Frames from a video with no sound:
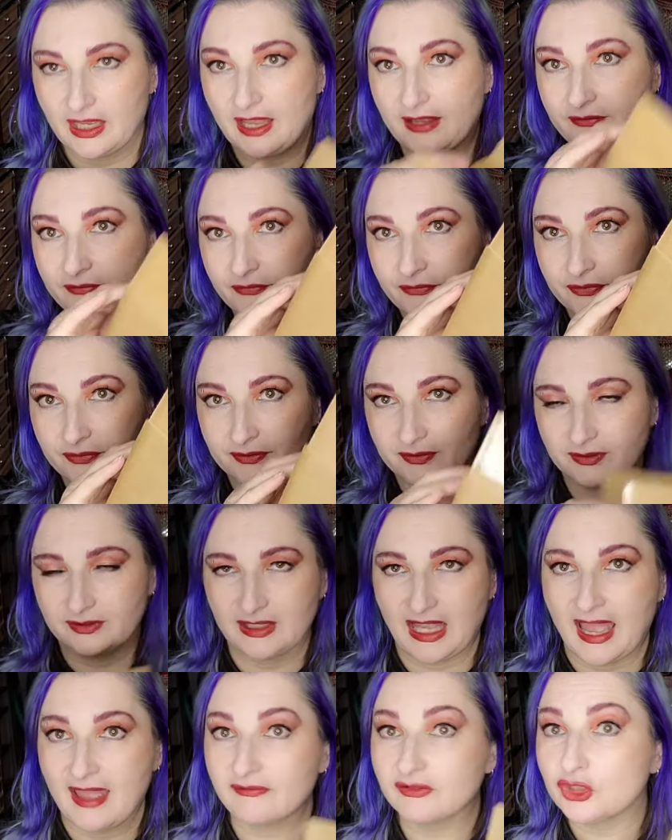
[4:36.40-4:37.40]
I
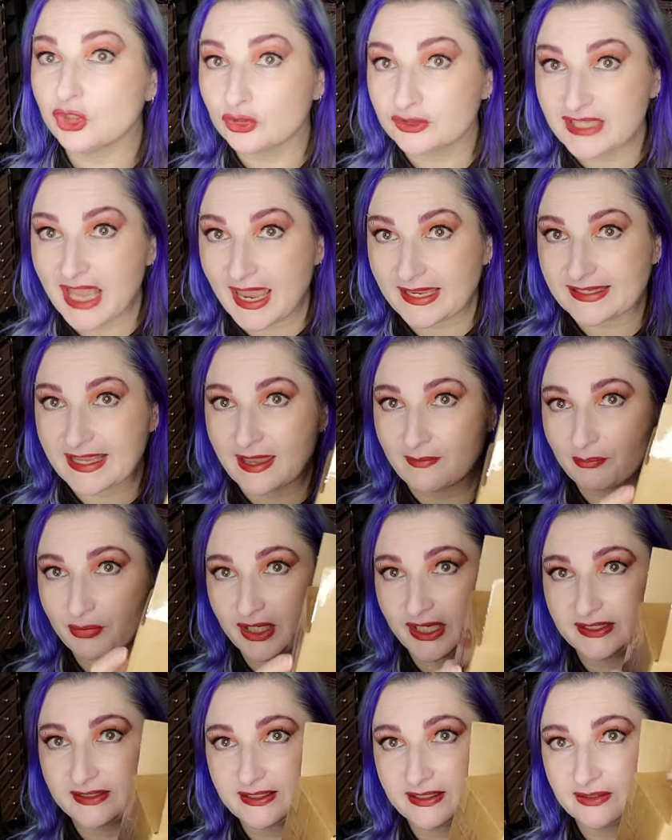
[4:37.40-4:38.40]
haven't looked at yet,
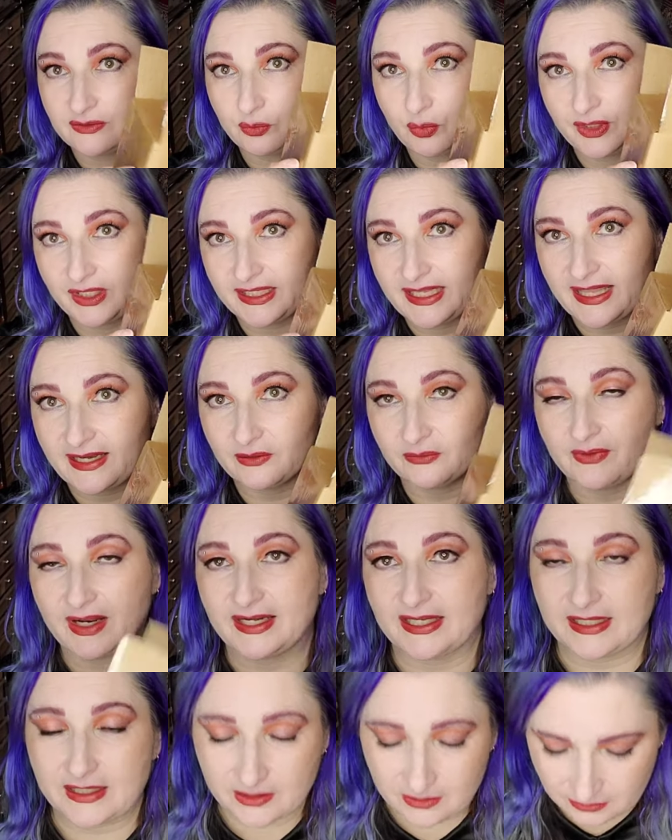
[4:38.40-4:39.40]
but I did want to get it
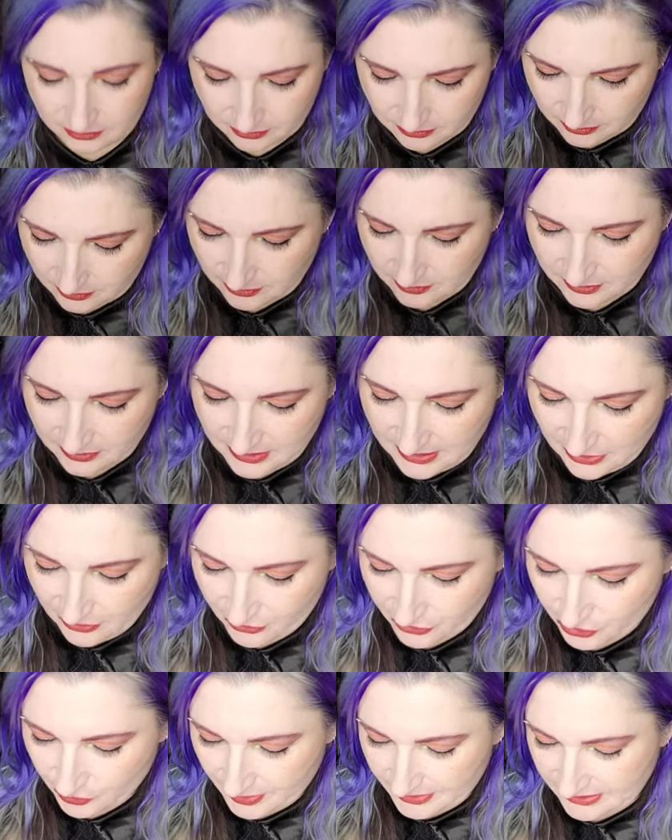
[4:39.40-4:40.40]
ready
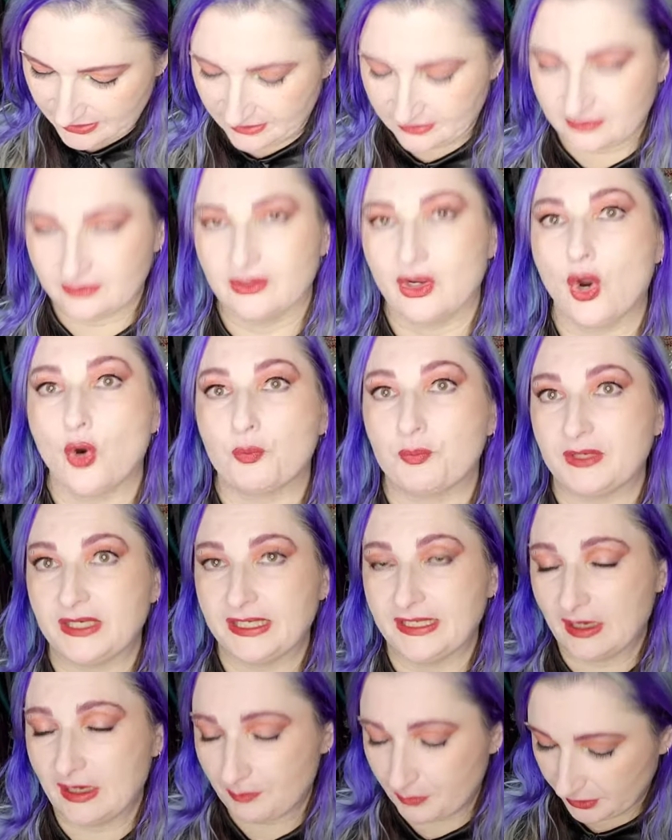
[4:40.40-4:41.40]
here, so I did
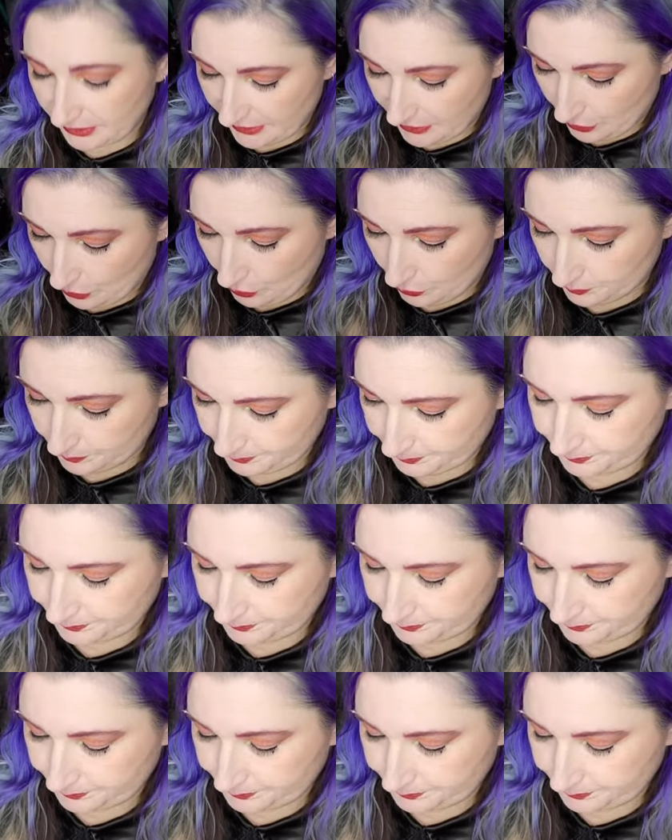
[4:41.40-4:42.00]
open it up a little.